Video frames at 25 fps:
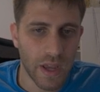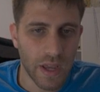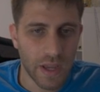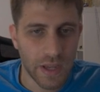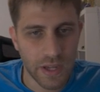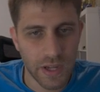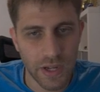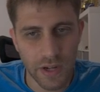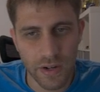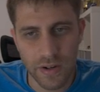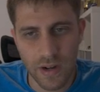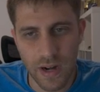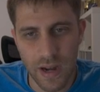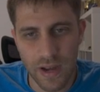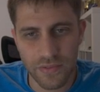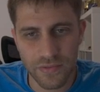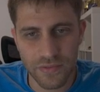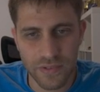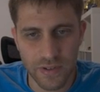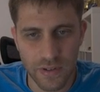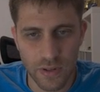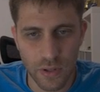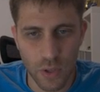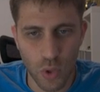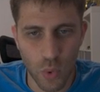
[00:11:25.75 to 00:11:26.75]
Here
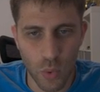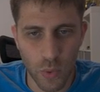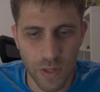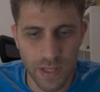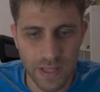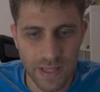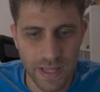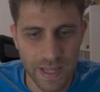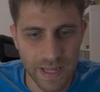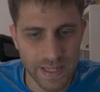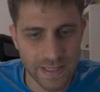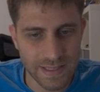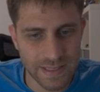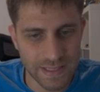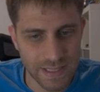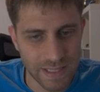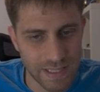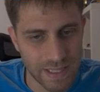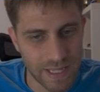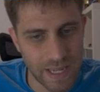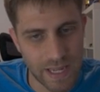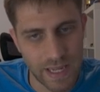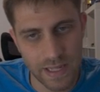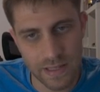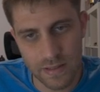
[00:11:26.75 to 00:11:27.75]
after queen takes
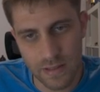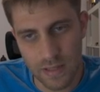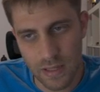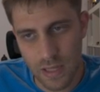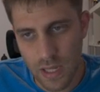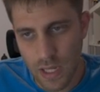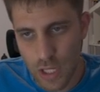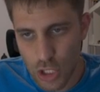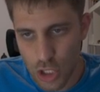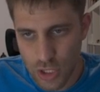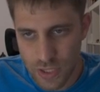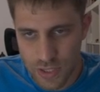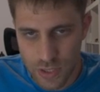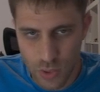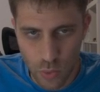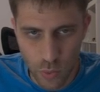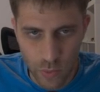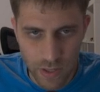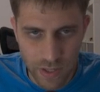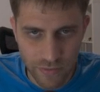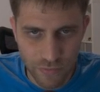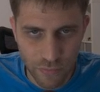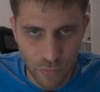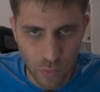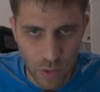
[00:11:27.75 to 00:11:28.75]
e8, just
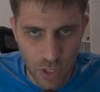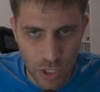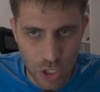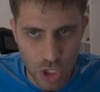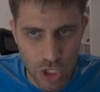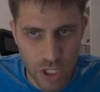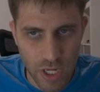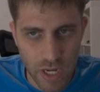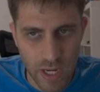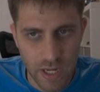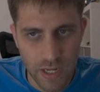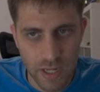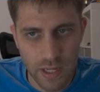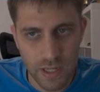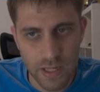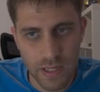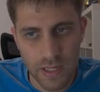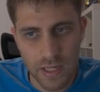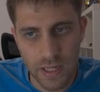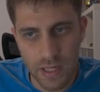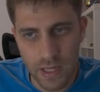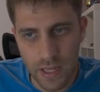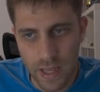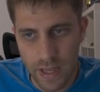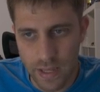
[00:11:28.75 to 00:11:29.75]
queen f1 check,
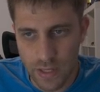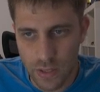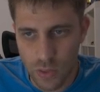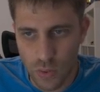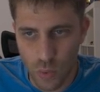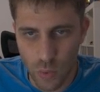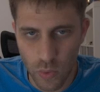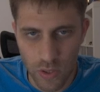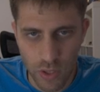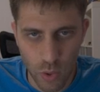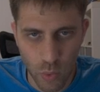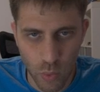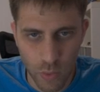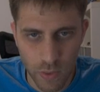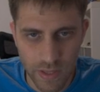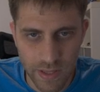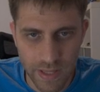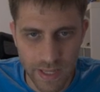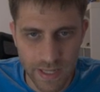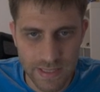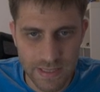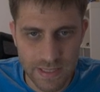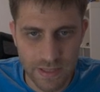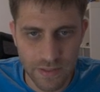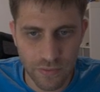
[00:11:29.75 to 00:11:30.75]
king a2 and queen
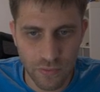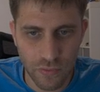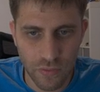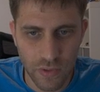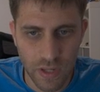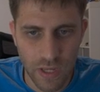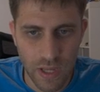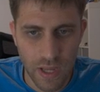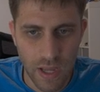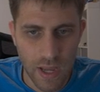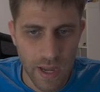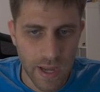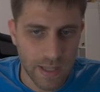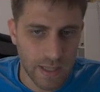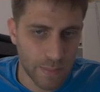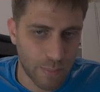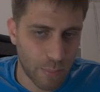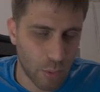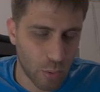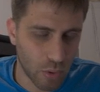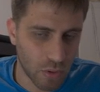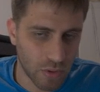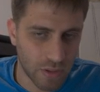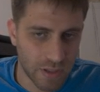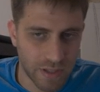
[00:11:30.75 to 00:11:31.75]
takes f3, and the
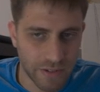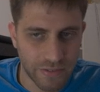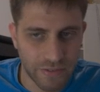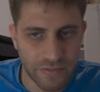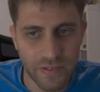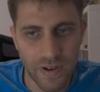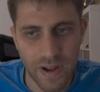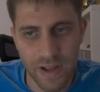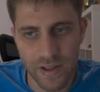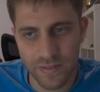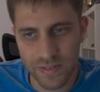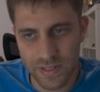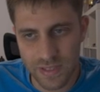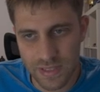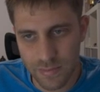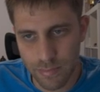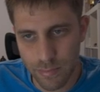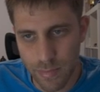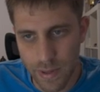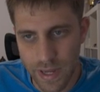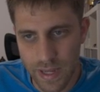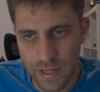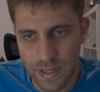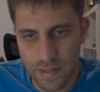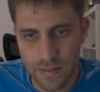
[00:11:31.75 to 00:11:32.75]
pawn on d5 is
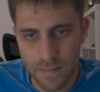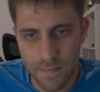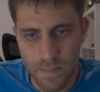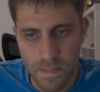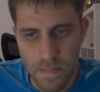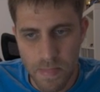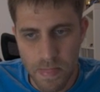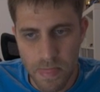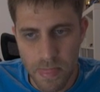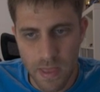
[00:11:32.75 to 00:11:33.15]
bad.